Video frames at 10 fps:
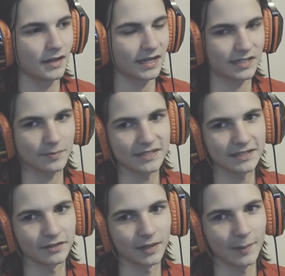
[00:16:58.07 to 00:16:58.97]
Except
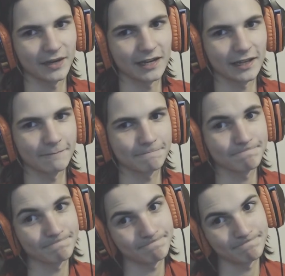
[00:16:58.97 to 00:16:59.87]
steel. I'm an idiot.
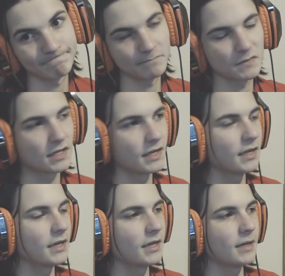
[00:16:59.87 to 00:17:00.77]

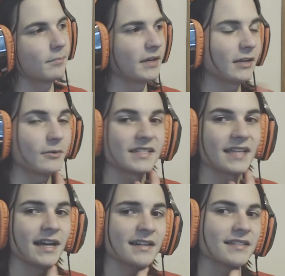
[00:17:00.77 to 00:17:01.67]
But anyways,
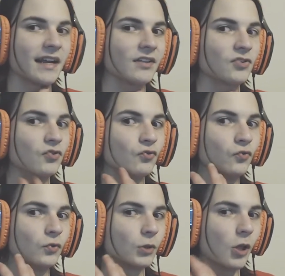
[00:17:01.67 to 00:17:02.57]
I decided
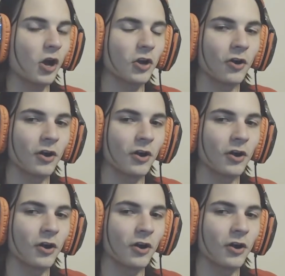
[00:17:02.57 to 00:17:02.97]
to lock